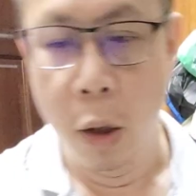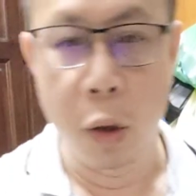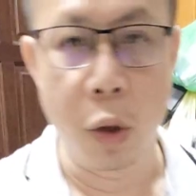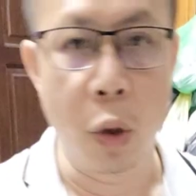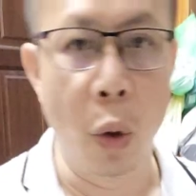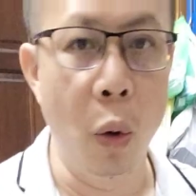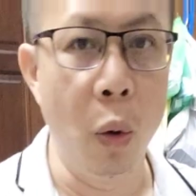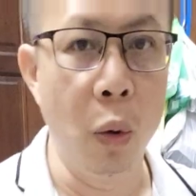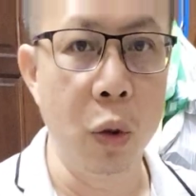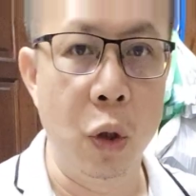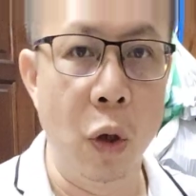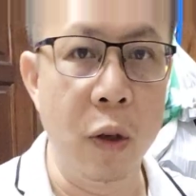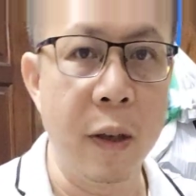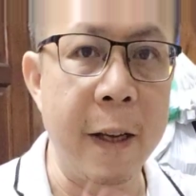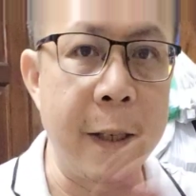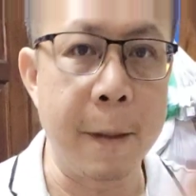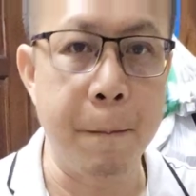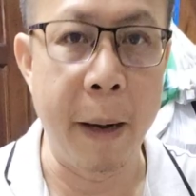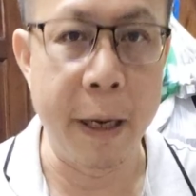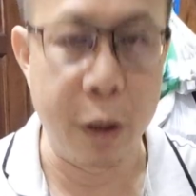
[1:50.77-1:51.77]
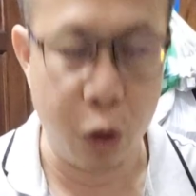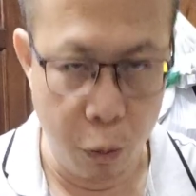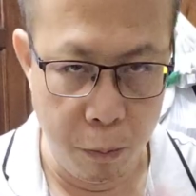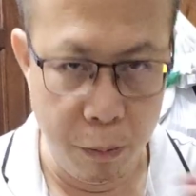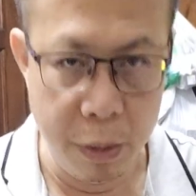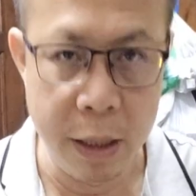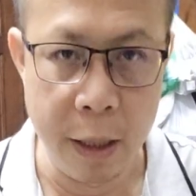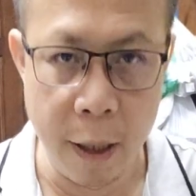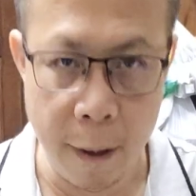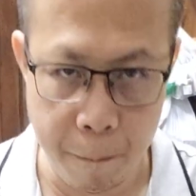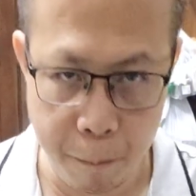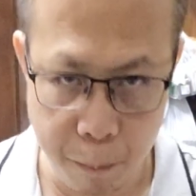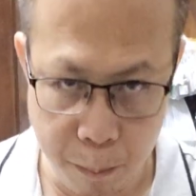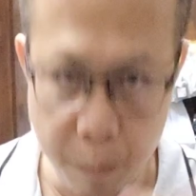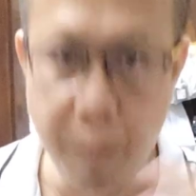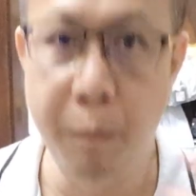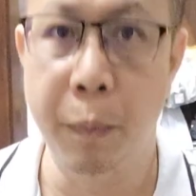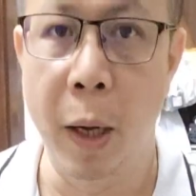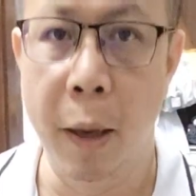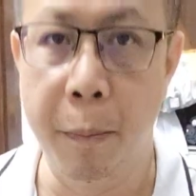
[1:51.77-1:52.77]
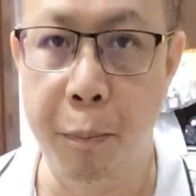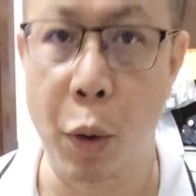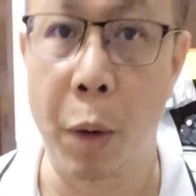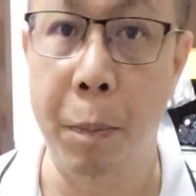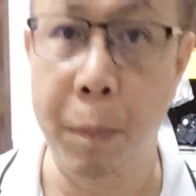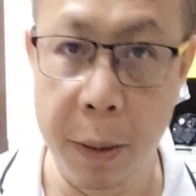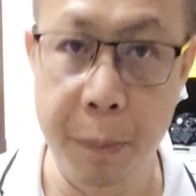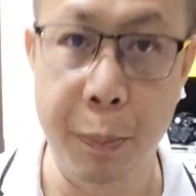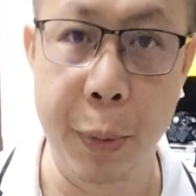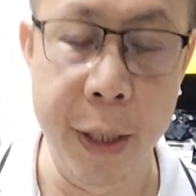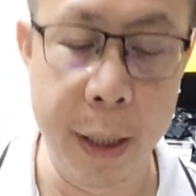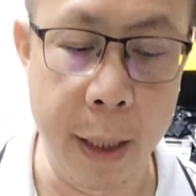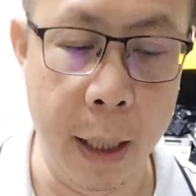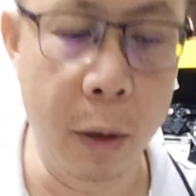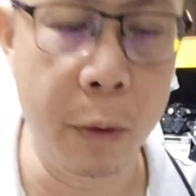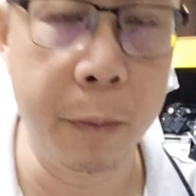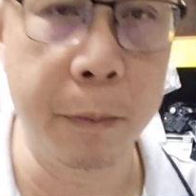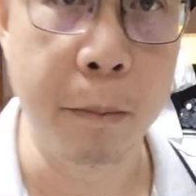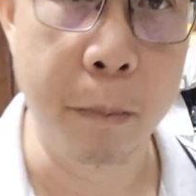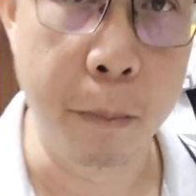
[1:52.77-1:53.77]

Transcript: So don't expect to be a proper printout,